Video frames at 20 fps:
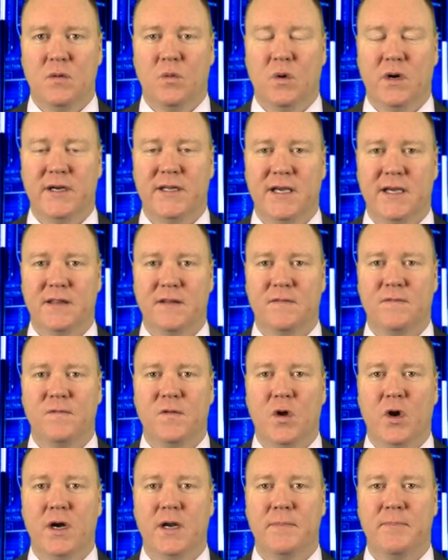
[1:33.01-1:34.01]
we're taking the
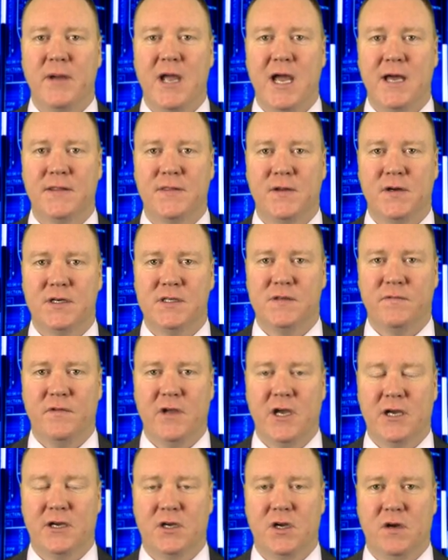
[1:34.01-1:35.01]
Florida Panthers and
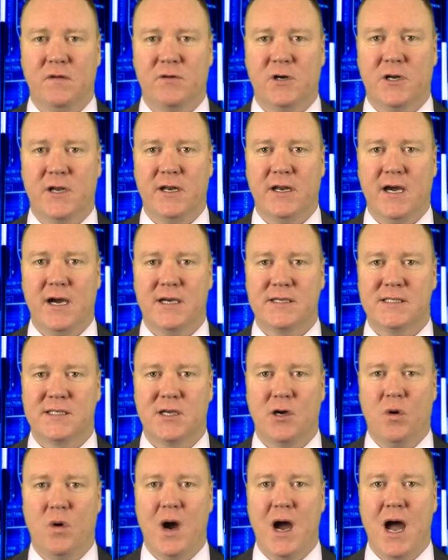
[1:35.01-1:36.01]
Vancouver Canucks to
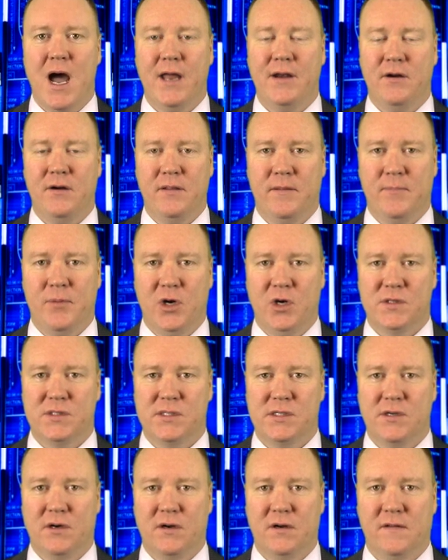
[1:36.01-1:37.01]
go under the
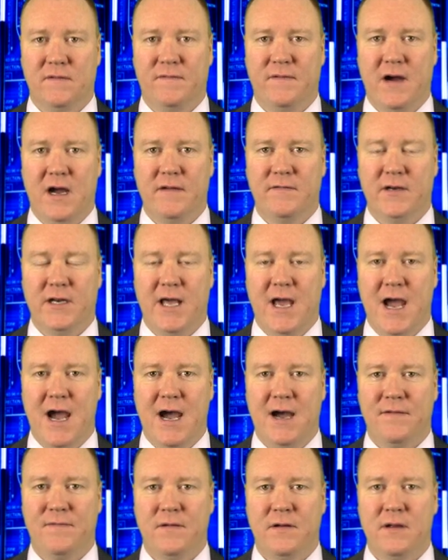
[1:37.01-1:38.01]
post total of
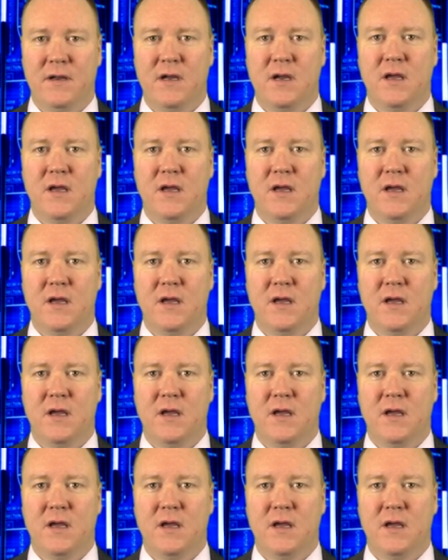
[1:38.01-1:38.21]
5.5.